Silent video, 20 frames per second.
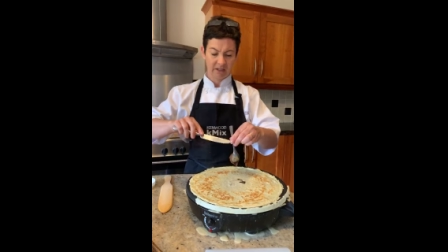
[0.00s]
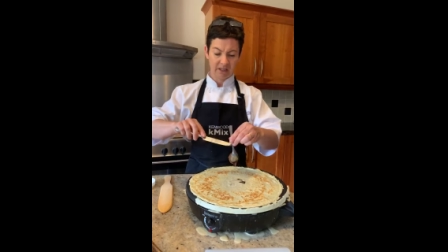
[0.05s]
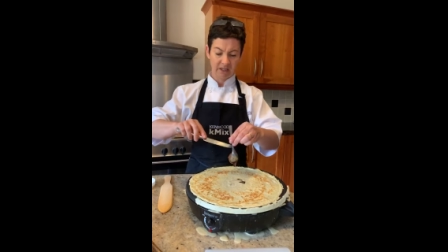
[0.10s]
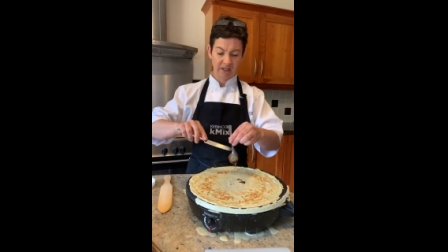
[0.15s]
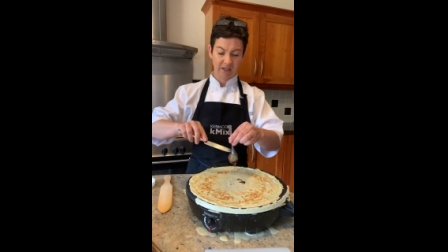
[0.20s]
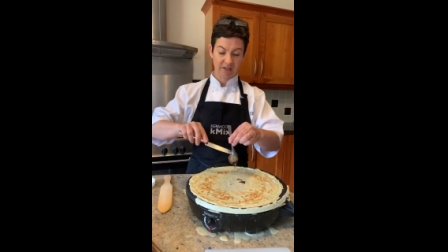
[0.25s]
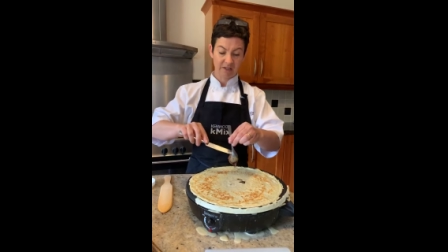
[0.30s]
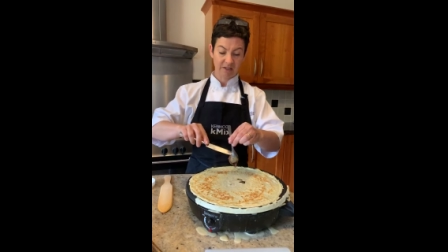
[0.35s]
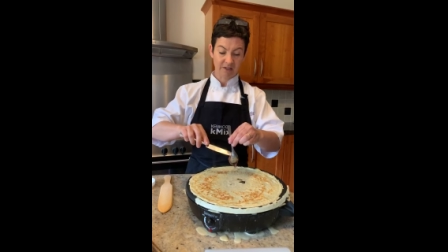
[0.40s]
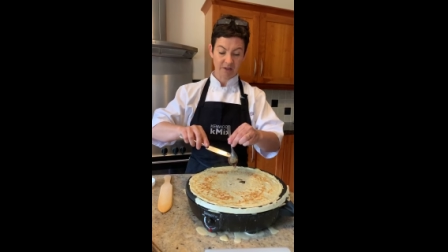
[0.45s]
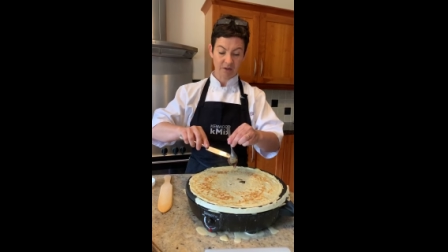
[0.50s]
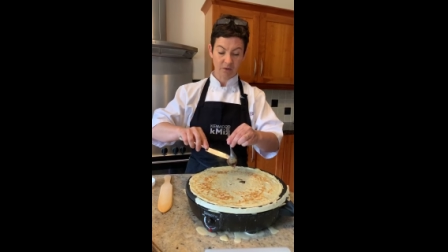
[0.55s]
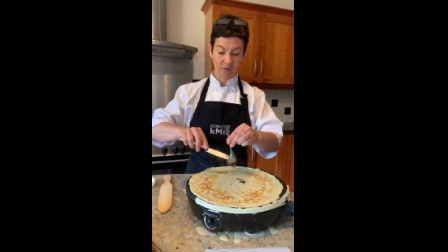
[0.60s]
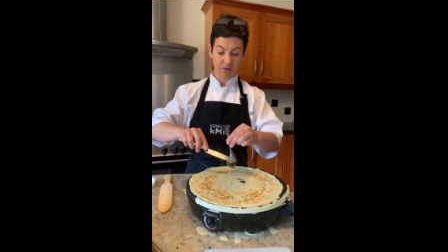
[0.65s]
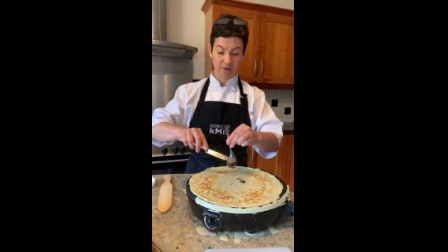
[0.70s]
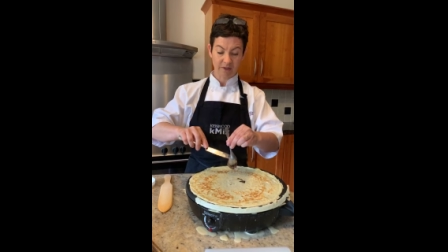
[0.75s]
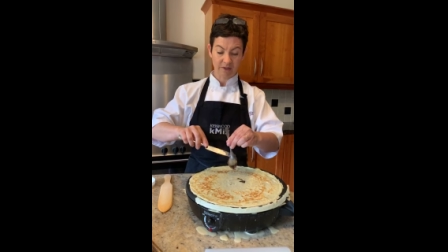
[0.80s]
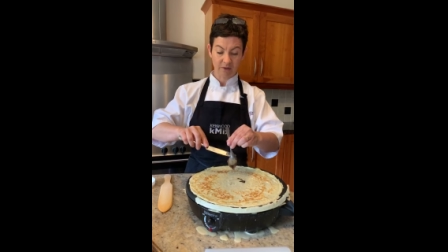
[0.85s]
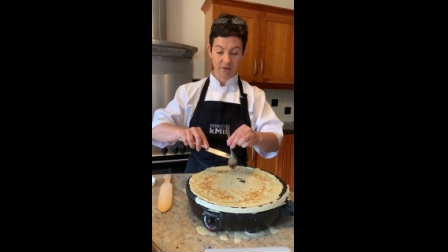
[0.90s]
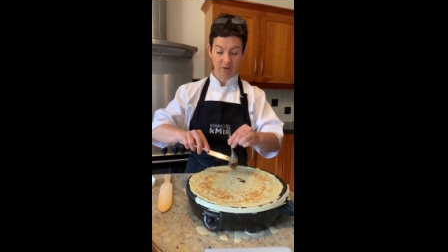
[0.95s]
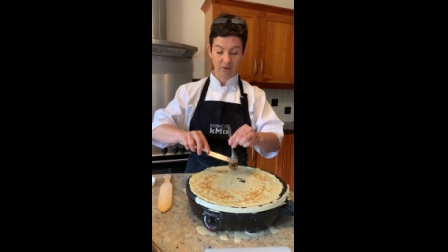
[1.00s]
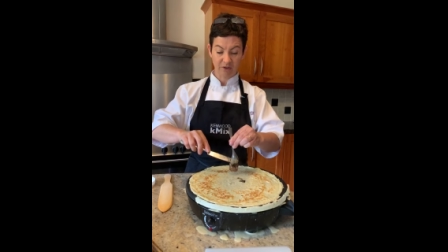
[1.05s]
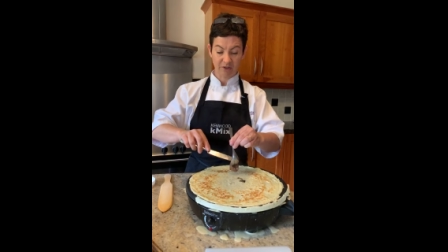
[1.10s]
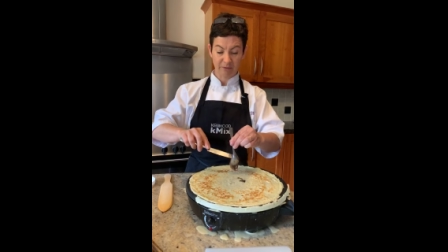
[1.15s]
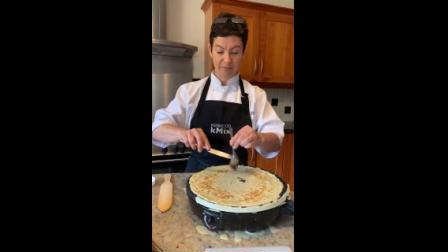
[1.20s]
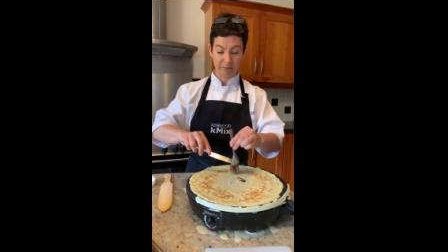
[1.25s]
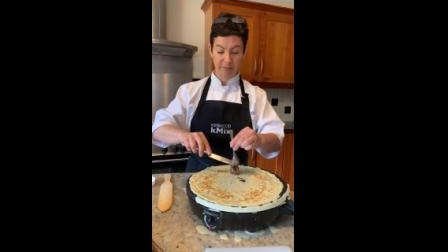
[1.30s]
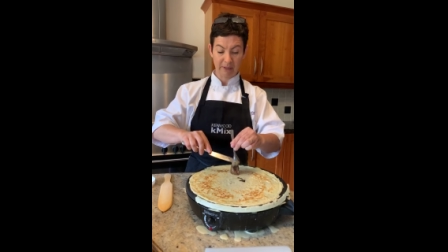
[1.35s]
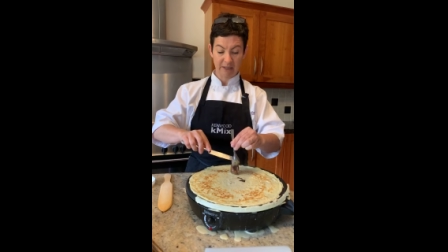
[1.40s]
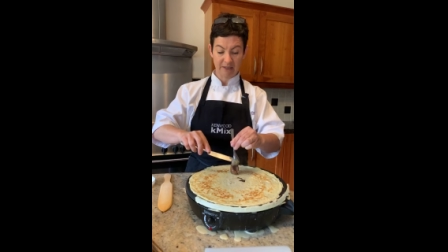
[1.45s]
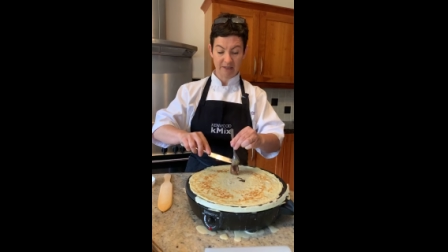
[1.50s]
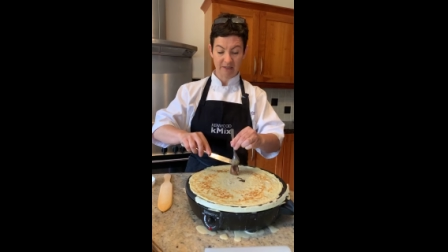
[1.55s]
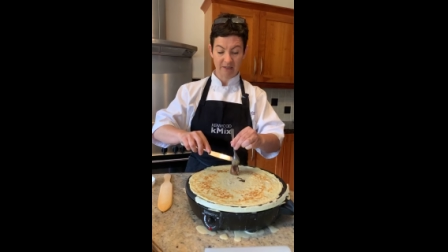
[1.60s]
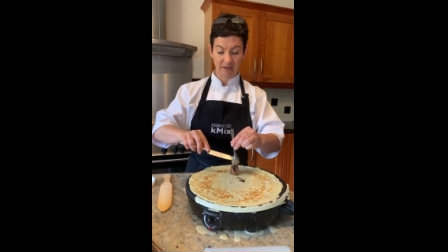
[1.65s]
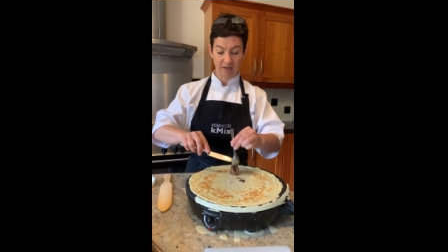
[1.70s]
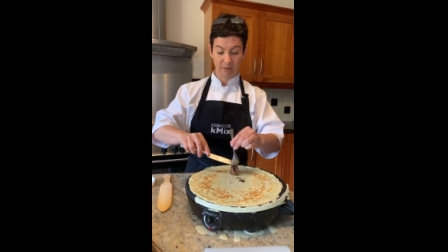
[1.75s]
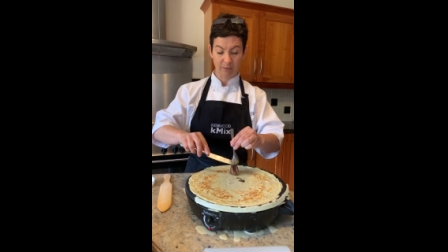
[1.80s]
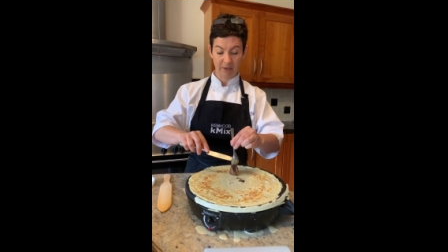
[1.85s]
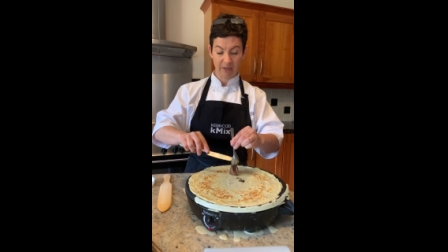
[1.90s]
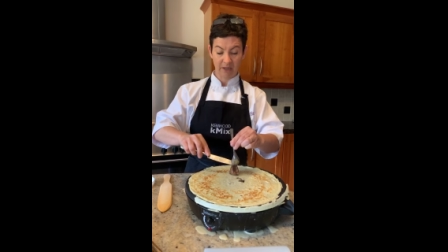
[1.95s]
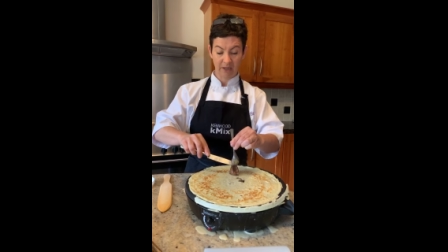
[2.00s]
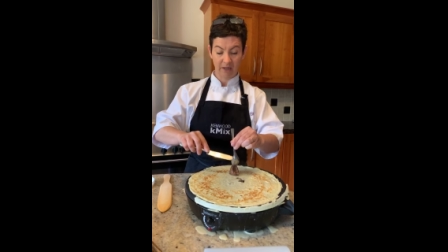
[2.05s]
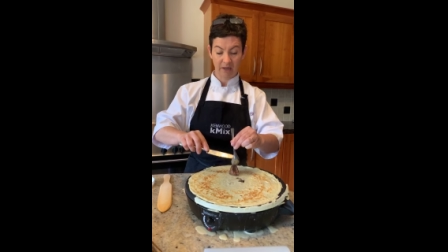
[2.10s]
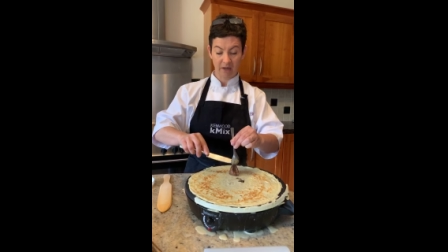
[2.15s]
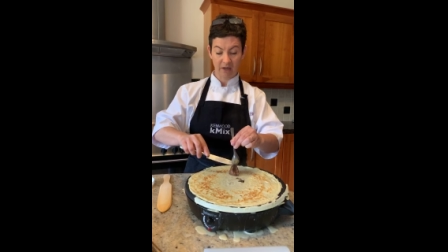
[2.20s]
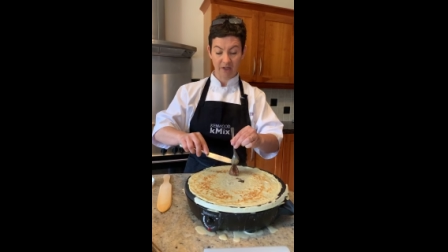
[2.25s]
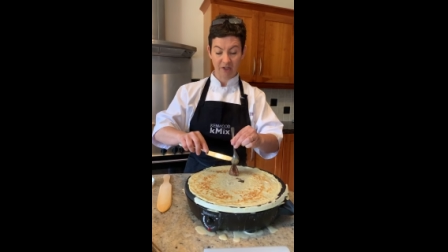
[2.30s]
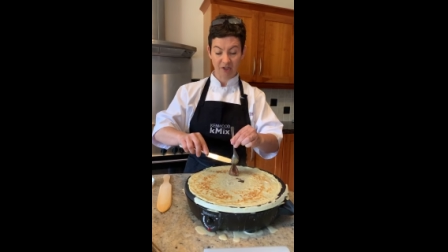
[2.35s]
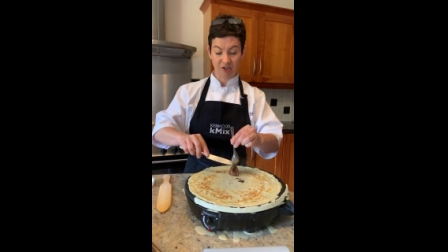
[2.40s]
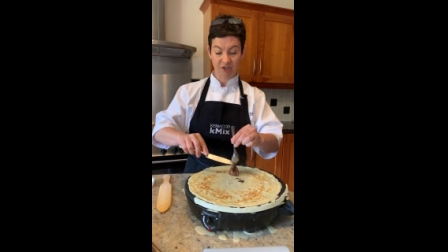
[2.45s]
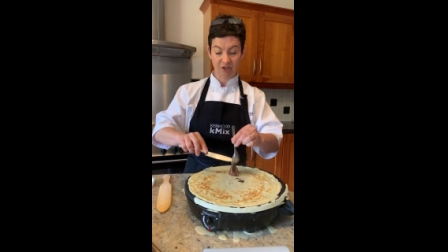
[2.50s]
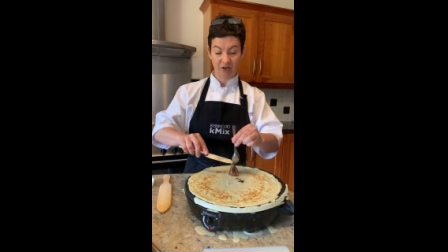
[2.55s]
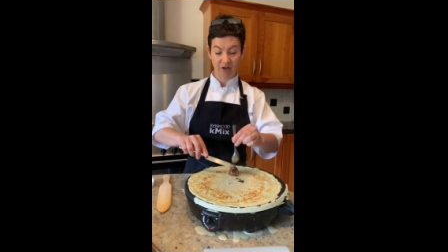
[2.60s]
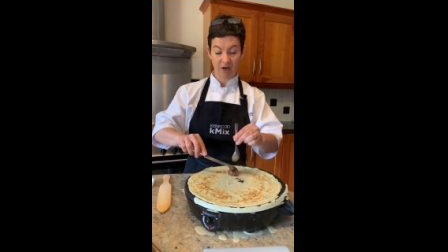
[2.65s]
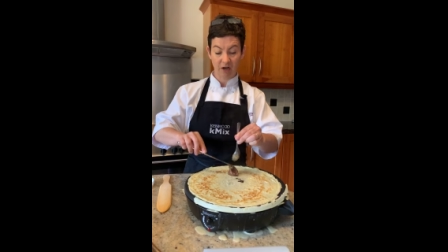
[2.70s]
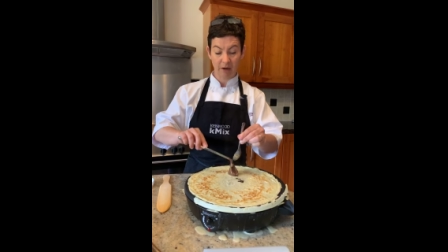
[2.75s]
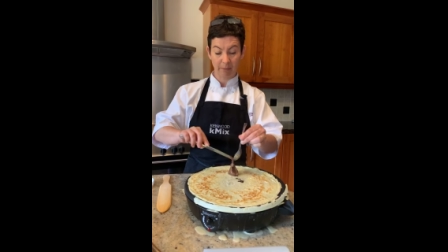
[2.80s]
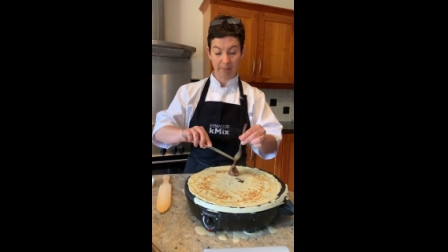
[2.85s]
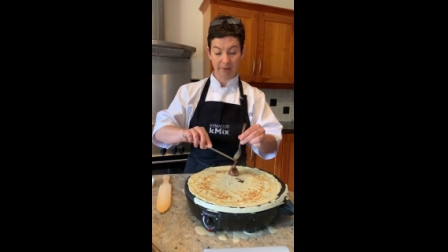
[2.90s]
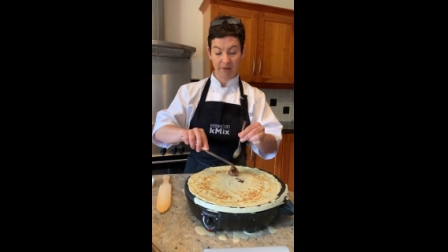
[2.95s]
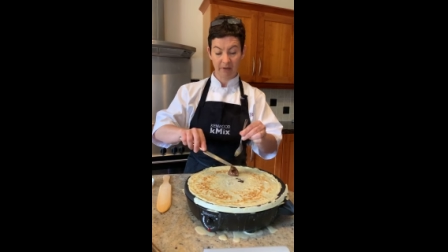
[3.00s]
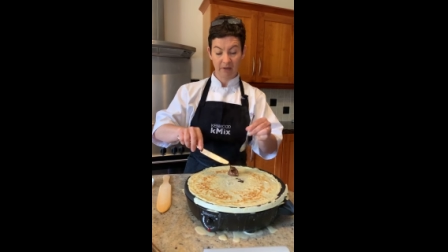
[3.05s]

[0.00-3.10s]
it is also going to melt away on top.